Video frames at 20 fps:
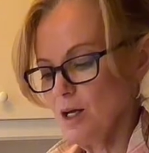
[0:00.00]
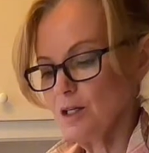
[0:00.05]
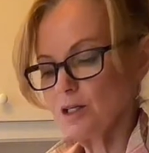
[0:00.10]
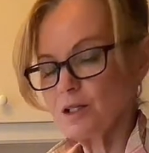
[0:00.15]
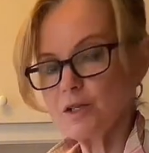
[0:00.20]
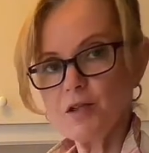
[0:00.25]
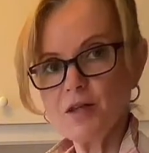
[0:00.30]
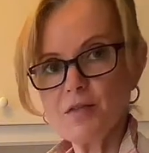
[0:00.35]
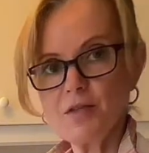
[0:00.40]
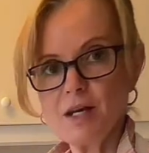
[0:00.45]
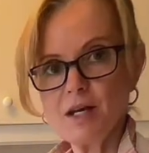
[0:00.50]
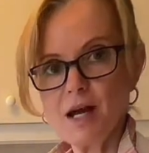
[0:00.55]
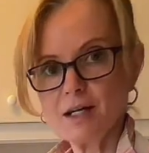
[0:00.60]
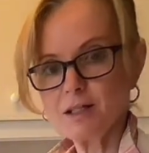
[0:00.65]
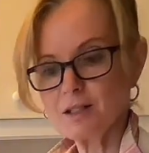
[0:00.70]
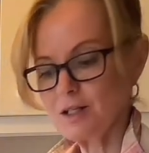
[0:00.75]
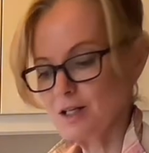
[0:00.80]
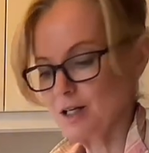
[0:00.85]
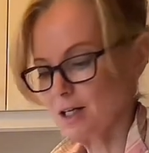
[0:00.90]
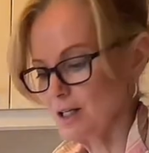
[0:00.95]
So then the
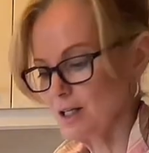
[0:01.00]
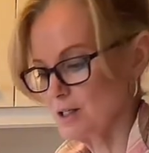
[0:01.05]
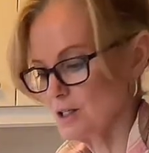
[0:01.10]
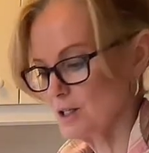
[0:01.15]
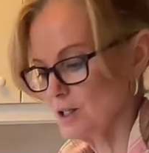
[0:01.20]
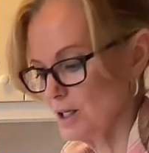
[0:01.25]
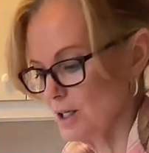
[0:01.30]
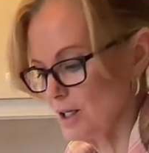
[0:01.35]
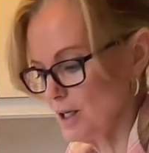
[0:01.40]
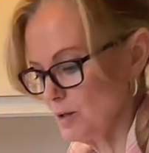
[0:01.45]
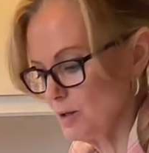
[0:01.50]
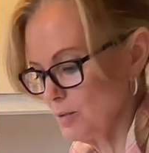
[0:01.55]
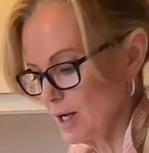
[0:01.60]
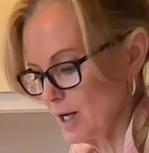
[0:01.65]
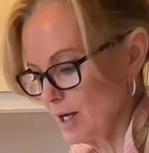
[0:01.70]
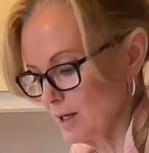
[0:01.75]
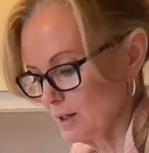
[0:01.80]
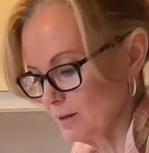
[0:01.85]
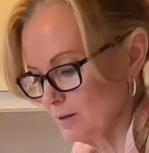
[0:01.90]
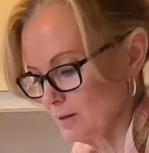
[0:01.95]
next thing is the
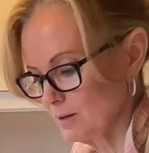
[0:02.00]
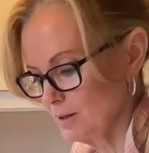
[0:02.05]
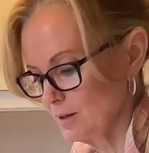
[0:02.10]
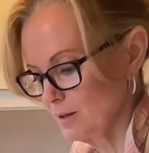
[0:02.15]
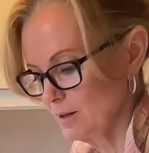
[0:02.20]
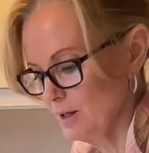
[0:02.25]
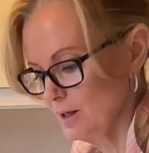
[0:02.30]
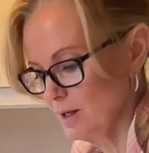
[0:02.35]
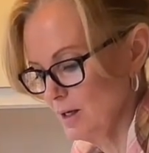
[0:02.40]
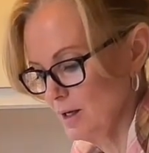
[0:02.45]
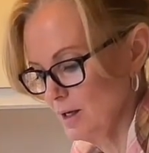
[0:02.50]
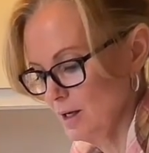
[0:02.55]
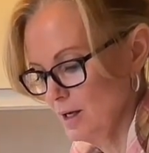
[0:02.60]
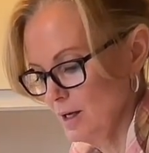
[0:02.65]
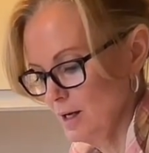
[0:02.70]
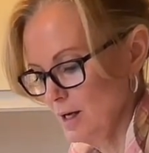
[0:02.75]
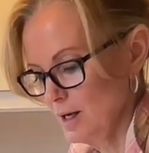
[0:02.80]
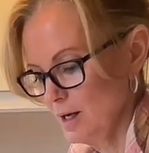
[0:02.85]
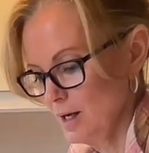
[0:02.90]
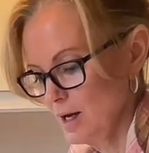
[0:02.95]
kiwi.
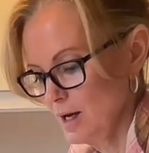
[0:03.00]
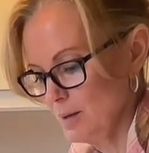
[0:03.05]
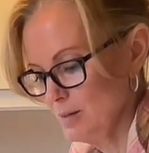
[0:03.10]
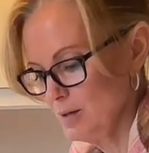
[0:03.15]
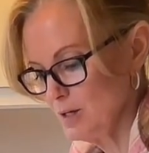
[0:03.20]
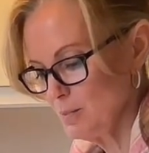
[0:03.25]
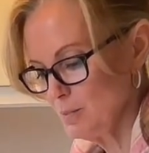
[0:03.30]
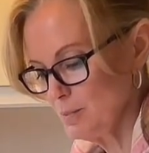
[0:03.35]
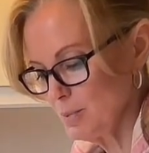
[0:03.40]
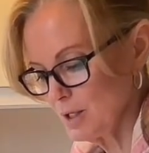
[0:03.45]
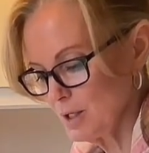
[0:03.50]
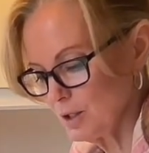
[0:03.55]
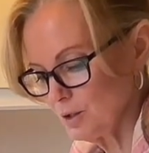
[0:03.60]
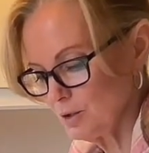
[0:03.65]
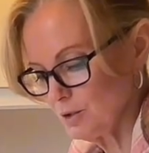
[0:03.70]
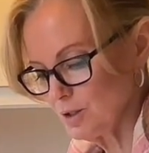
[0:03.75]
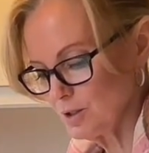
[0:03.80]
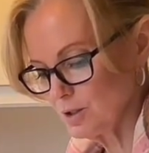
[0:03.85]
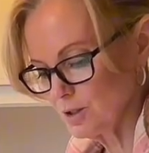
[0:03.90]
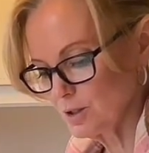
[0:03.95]
And I'm going to
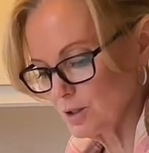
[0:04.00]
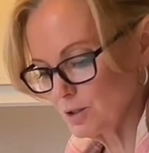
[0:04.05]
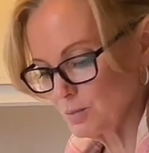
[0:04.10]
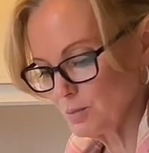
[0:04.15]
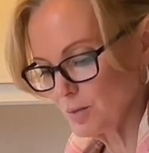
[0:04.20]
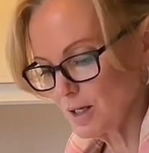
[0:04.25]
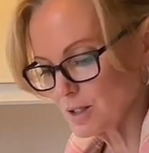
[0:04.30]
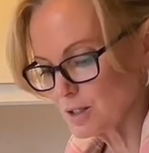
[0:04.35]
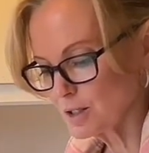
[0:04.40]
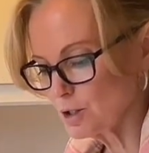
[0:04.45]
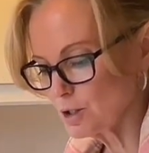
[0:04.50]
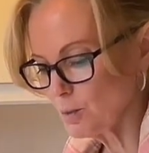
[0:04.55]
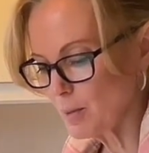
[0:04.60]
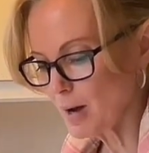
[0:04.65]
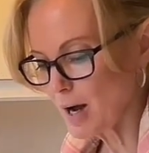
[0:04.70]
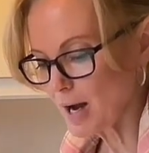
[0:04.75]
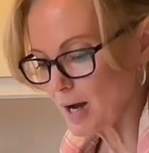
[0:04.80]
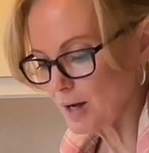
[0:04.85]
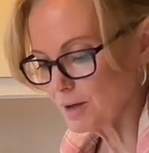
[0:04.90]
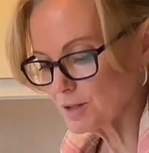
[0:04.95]
build some nice little
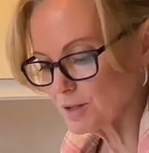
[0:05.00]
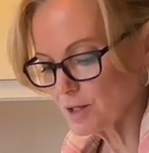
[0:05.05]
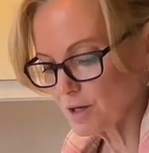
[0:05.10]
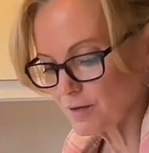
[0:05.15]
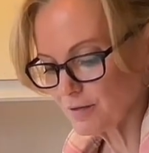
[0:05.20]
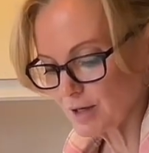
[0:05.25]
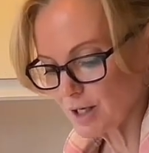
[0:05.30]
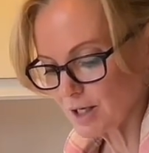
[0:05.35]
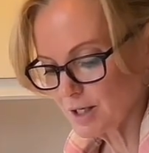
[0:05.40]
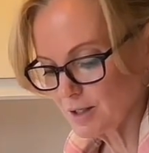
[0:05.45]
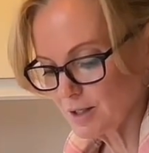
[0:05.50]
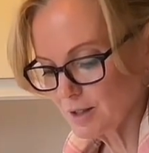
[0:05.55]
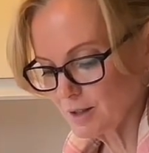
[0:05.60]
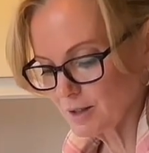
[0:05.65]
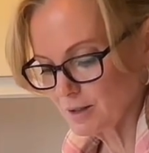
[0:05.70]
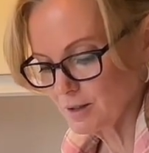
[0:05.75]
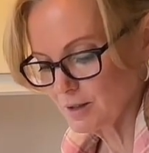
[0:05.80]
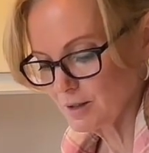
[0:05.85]
piles of it.